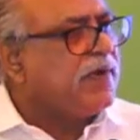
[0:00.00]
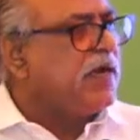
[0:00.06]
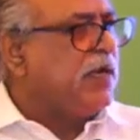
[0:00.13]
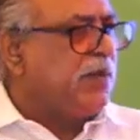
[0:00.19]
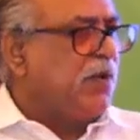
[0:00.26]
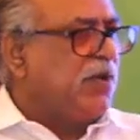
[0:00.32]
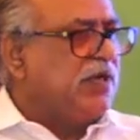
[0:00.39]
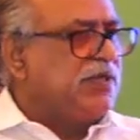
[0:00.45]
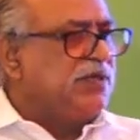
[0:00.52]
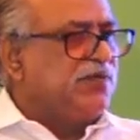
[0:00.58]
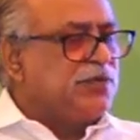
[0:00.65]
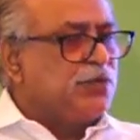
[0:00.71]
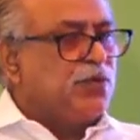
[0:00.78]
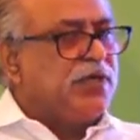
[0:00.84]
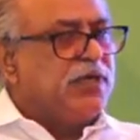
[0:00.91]
antibodies
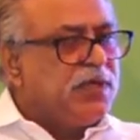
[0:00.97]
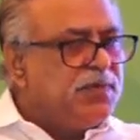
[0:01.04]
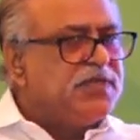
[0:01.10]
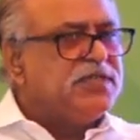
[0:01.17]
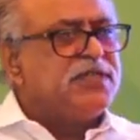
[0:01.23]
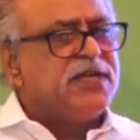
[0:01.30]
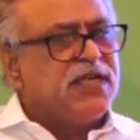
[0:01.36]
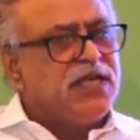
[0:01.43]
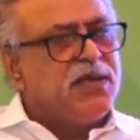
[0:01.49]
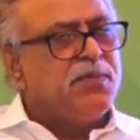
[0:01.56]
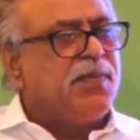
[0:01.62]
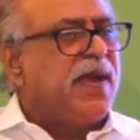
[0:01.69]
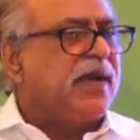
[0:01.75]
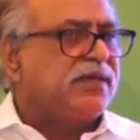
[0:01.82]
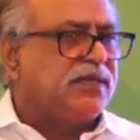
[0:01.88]
which could immediately
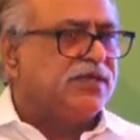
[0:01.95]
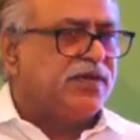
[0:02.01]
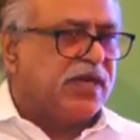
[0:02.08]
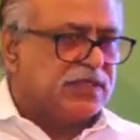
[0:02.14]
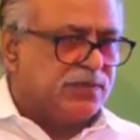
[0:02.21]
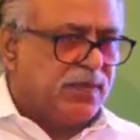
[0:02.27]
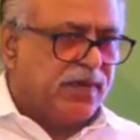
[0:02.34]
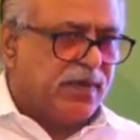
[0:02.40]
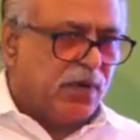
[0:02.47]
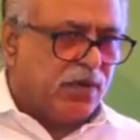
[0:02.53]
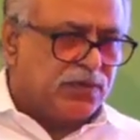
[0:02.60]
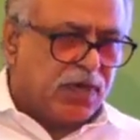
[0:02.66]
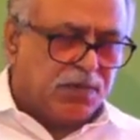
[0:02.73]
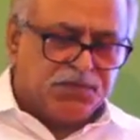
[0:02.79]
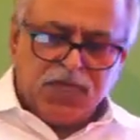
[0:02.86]
impact the transplant
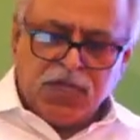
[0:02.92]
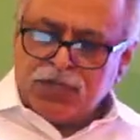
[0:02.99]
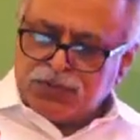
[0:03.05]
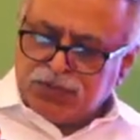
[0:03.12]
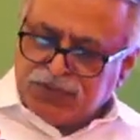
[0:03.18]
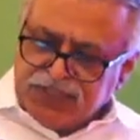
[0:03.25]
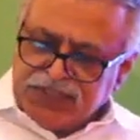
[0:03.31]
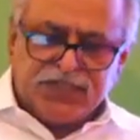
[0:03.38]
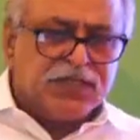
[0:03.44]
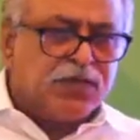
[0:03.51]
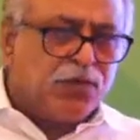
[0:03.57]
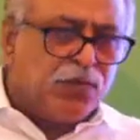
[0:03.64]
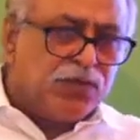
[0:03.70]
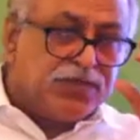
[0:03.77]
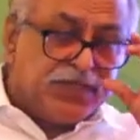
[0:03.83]
outcome? So these
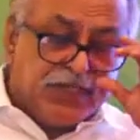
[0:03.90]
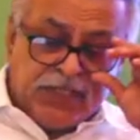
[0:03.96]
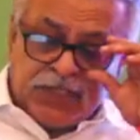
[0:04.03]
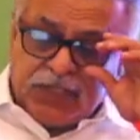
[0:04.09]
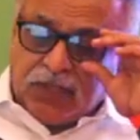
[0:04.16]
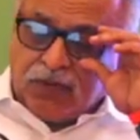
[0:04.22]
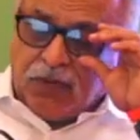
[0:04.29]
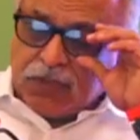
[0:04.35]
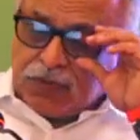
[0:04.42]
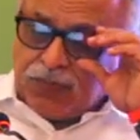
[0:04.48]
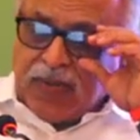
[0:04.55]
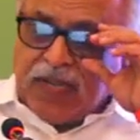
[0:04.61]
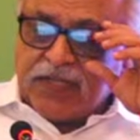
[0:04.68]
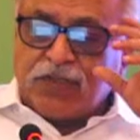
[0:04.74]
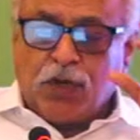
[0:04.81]
include CDC
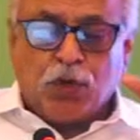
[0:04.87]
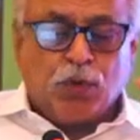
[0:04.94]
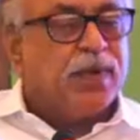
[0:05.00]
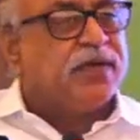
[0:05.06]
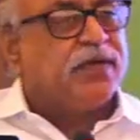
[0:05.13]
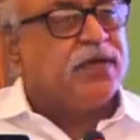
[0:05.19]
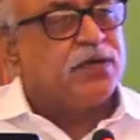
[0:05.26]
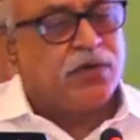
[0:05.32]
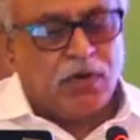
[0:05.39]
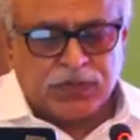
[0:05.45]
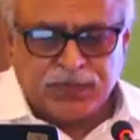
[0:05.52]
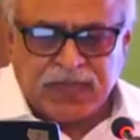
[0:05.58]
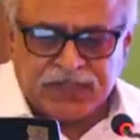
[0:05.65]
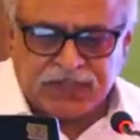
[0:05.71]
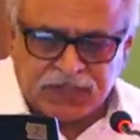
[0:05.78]
cross-match, augmented
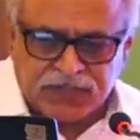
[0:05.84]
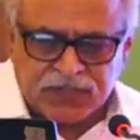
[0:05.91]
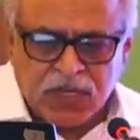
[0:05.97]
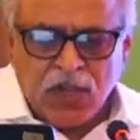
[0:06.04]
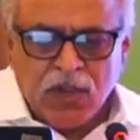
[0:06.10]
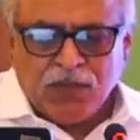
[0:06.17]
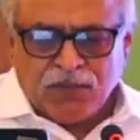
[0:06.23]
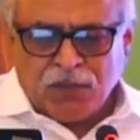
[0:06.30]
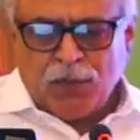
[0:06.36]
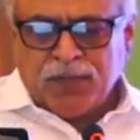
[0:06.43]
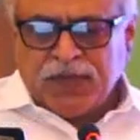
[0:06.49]
cross-matches, flow